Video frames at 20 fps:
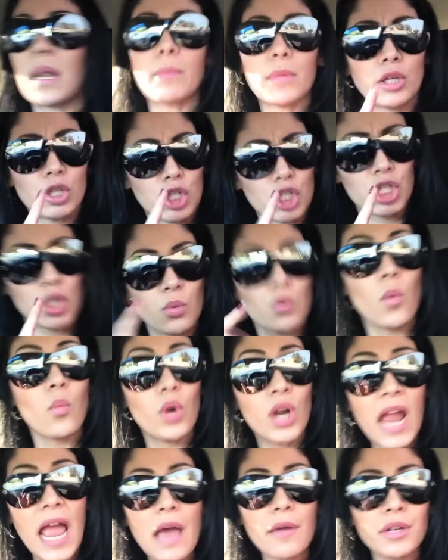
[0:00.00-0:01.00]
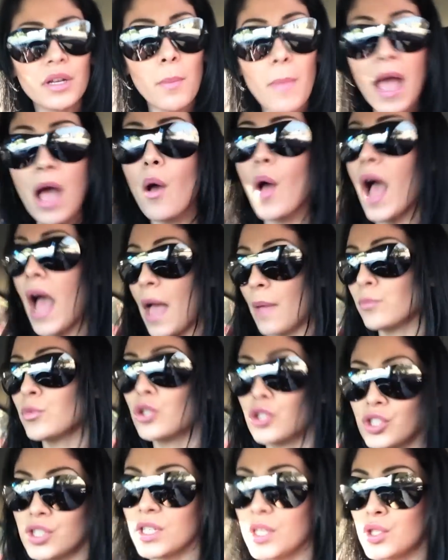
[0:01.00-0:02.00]
I'm like, shh, when we're out and about,
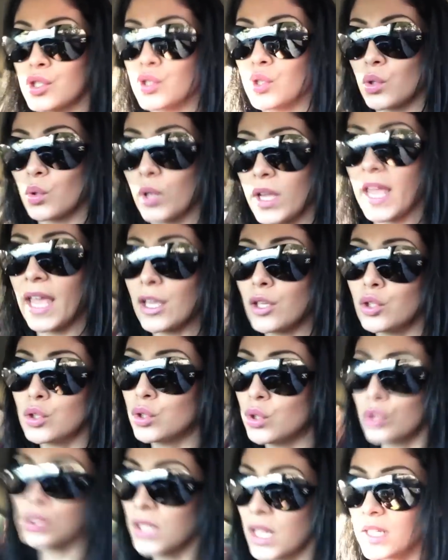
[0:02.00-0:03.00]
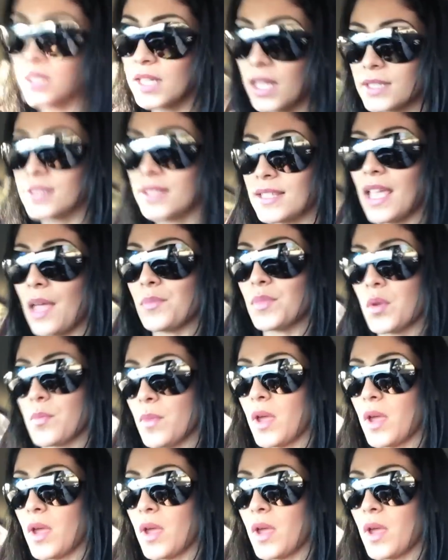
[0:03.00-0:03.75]
I'm your sister, okay? You're not allowed to say I'm your